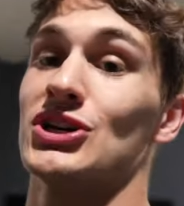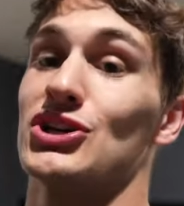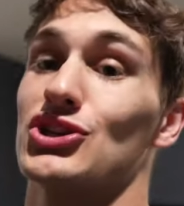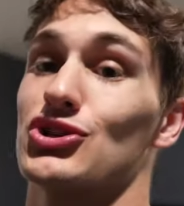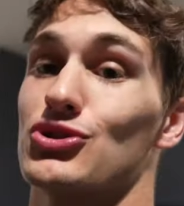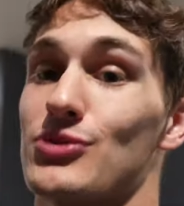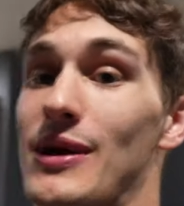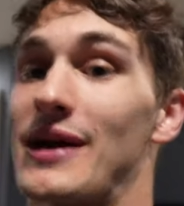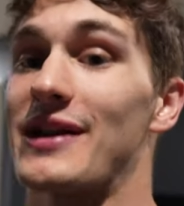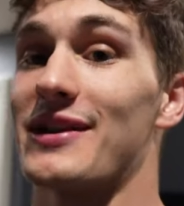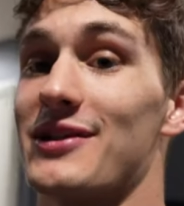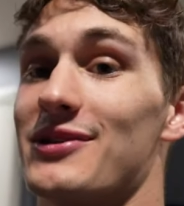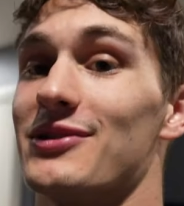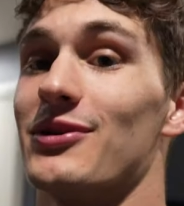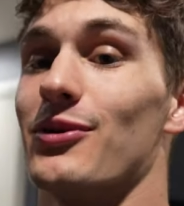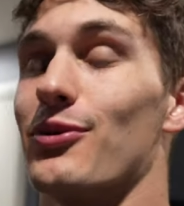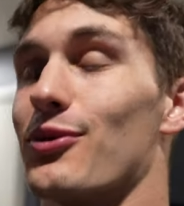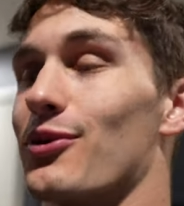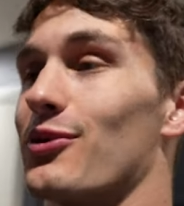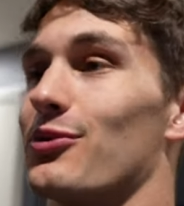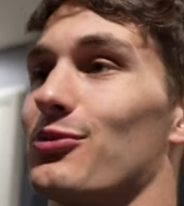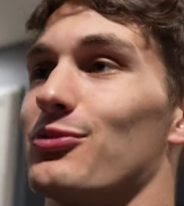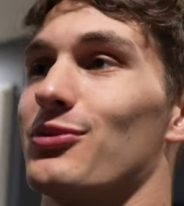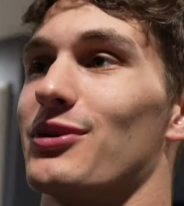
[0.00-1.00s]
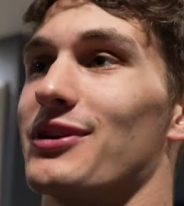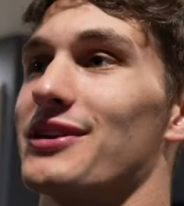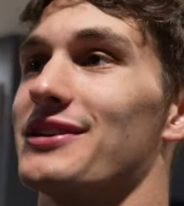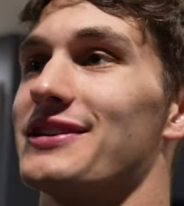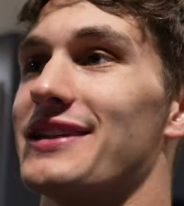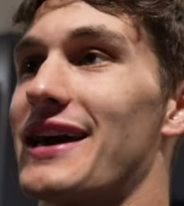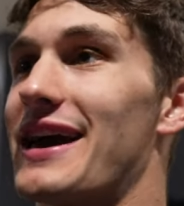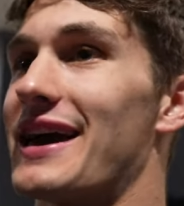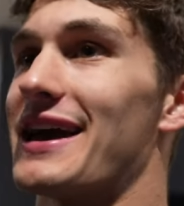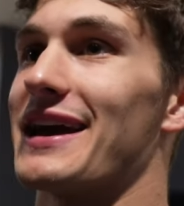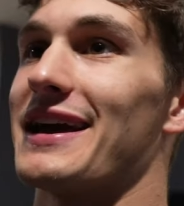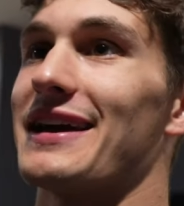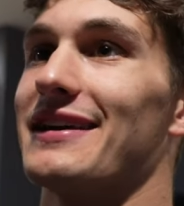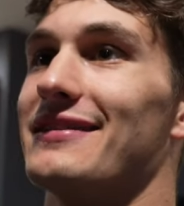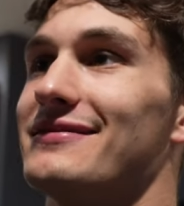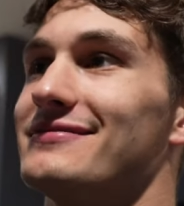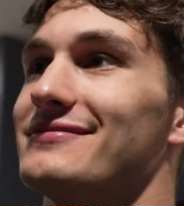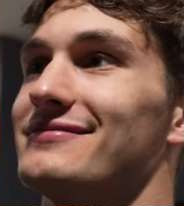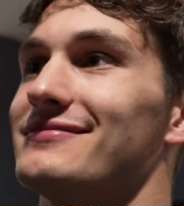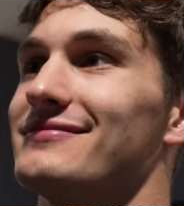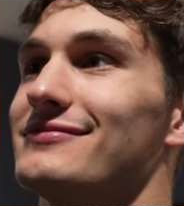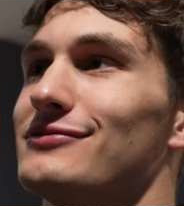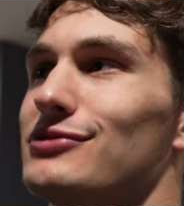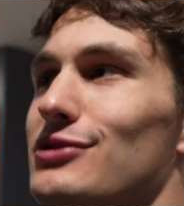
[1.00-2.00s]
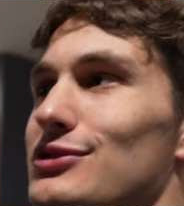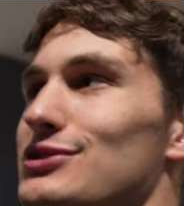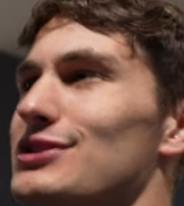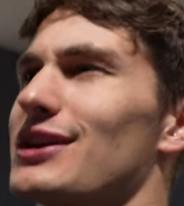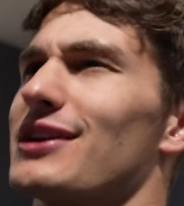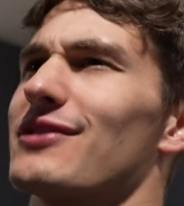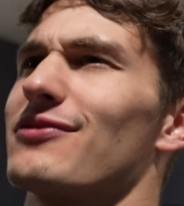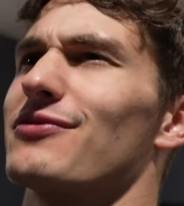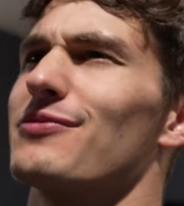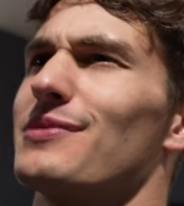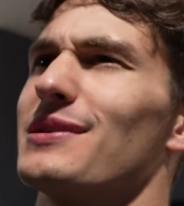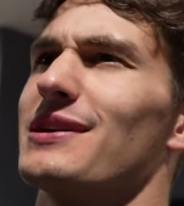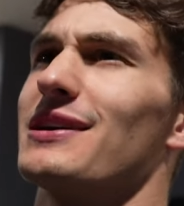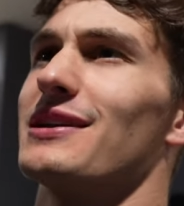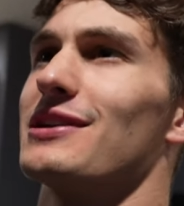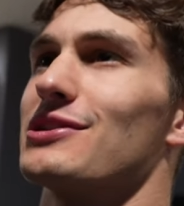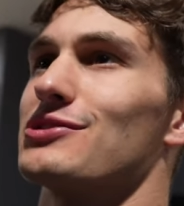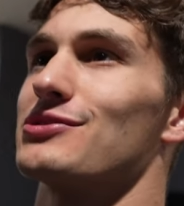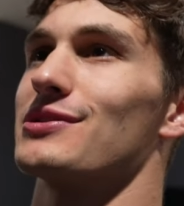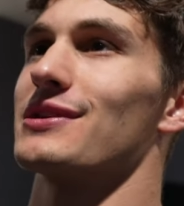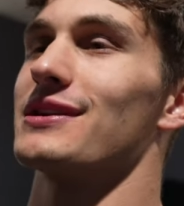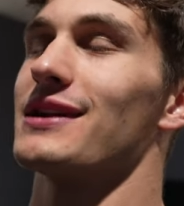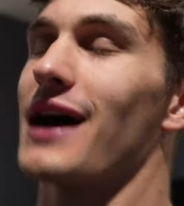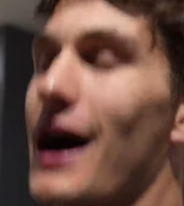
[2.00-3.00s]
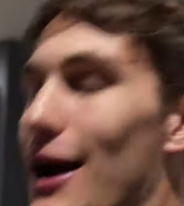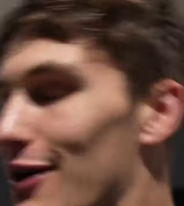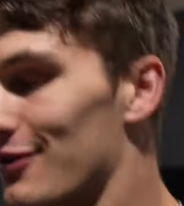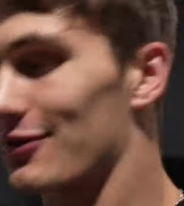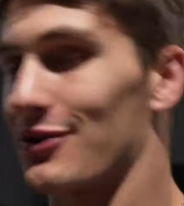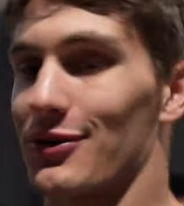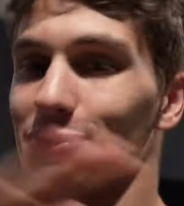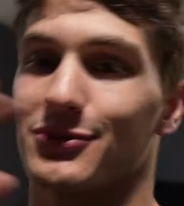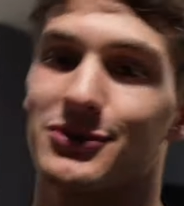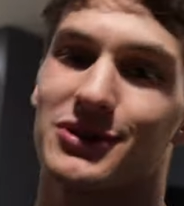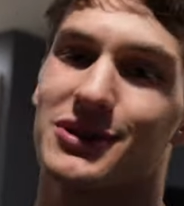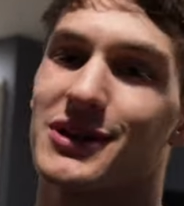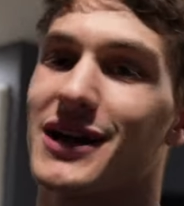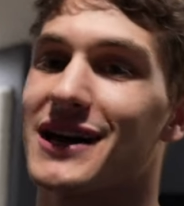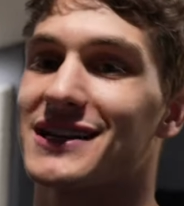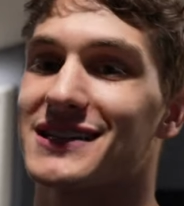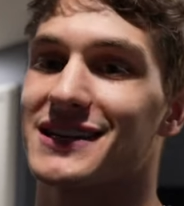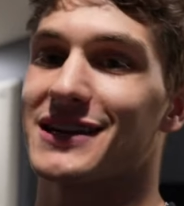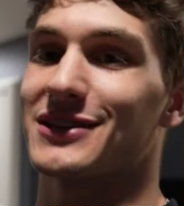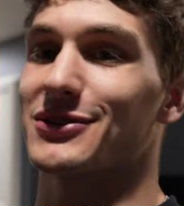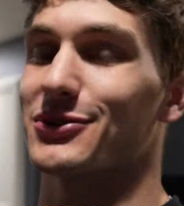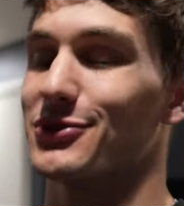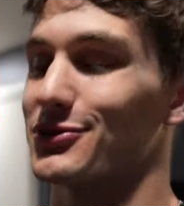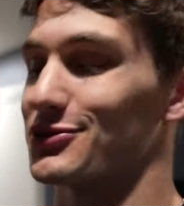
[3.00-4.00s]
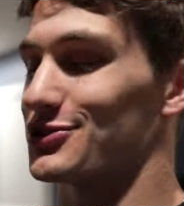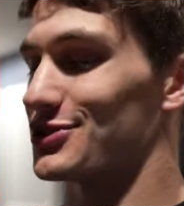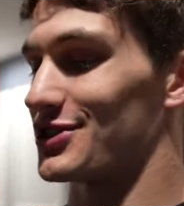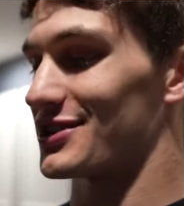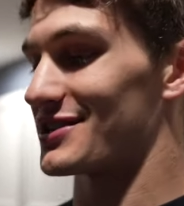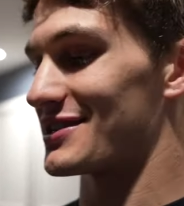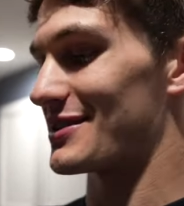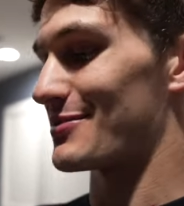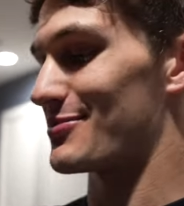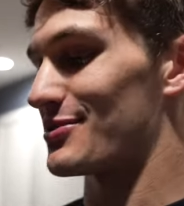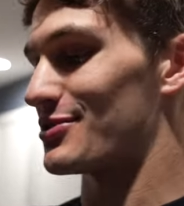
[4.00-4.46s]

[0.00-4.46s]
shredded, or what a day looks like for me getting shredded. I don't know, you guys get the whole gist.